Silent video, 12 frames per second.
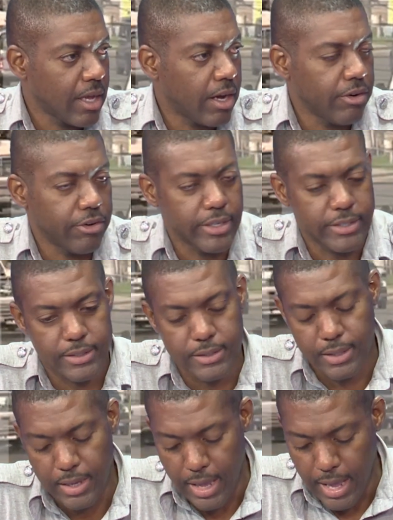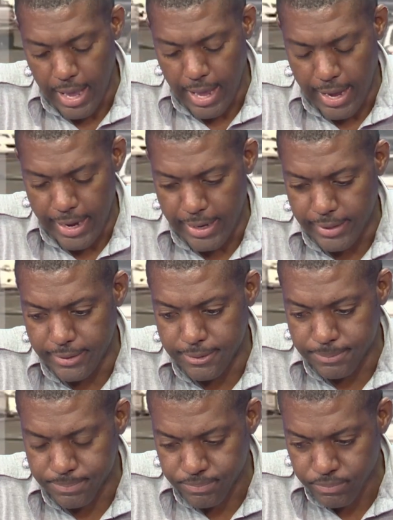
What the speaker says: arrests. And